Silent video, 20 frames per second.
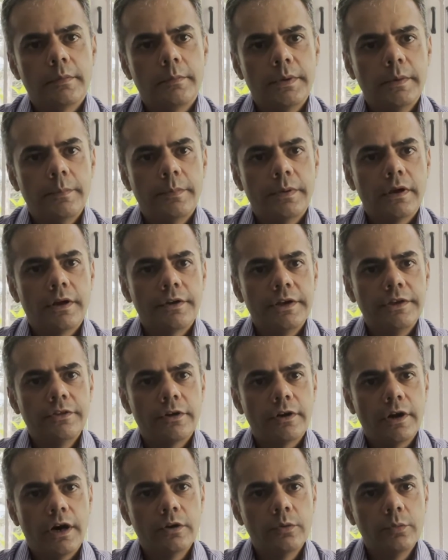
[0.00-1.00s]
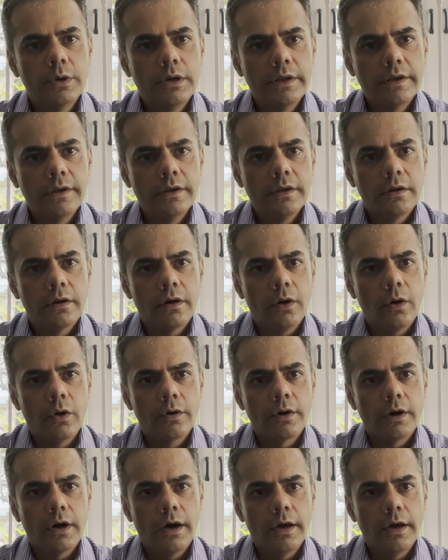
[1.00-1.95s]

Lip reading: people are either unwilling or